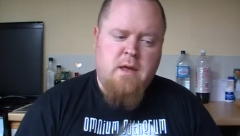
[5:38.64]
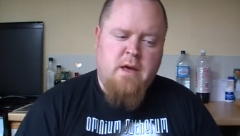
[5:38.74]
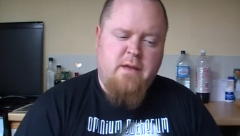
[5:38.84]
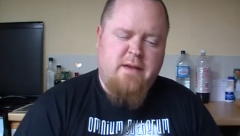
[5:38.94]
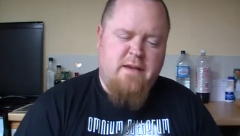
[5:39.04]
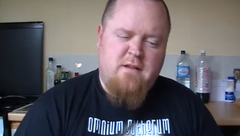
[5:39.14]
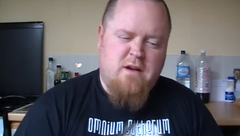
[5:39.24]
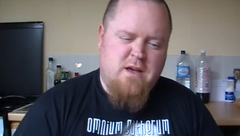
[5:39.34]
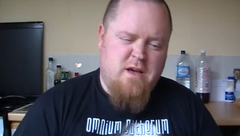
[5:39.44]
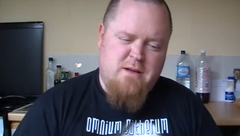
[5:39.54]
it tastes
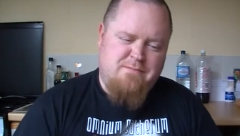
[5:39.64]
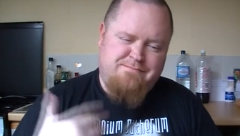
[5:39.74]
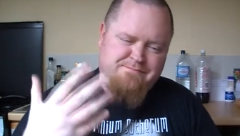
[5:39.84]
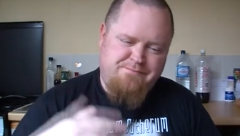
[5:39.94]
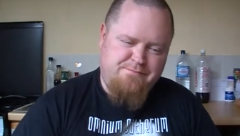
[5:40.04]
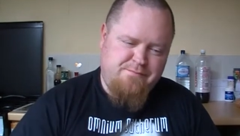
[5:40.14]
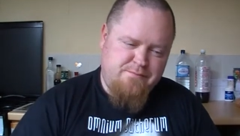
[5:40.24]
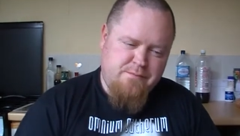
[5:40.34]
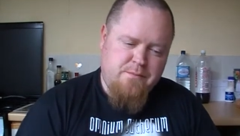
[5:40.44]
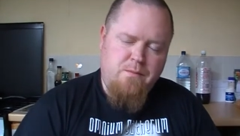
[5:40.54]
like a
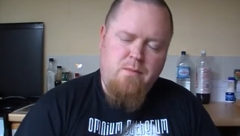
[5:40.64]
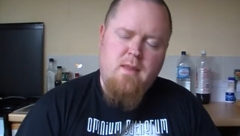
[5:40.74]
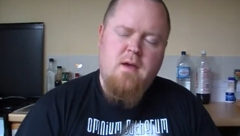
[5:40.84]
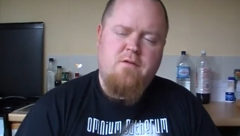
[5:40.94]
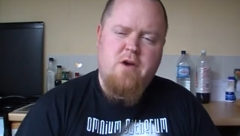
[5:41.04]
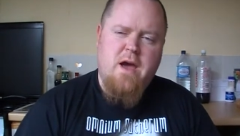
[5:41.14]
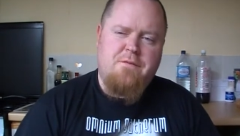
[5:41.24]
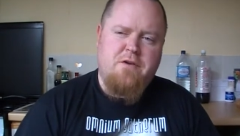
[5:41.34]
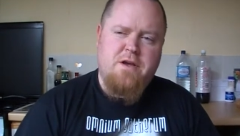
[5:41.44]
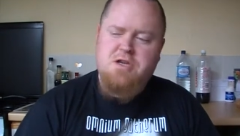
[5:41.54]
very
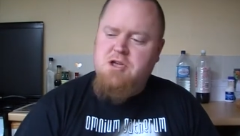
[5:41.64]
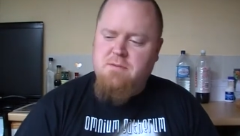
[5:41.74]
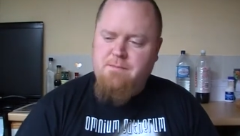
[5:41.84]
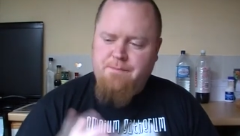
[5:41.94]
average